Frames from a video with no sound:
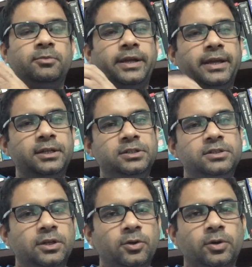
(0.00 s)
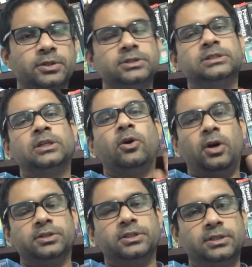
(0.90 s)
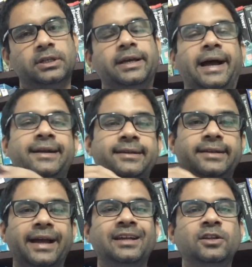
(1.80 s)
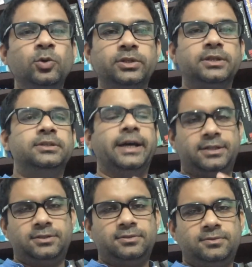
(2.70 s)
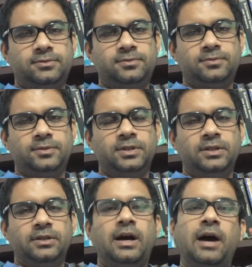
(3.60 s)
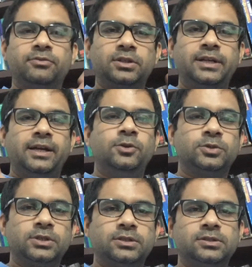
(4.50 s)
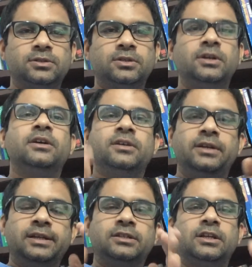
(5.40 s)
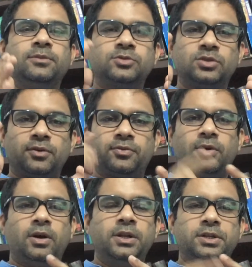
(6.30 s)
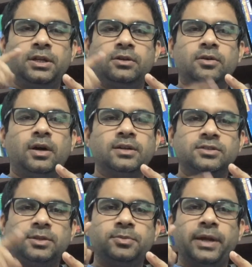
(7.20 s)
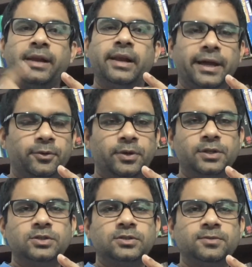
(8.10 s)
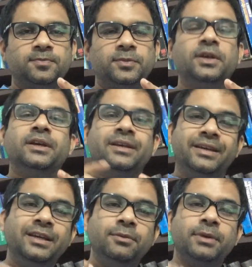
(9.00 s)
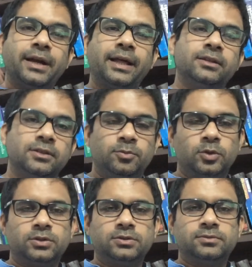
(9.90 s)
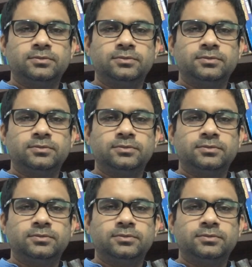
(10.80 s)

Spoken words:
by an Indian author and diluted that. After diluted in terms of quality, concept and language, he made another book.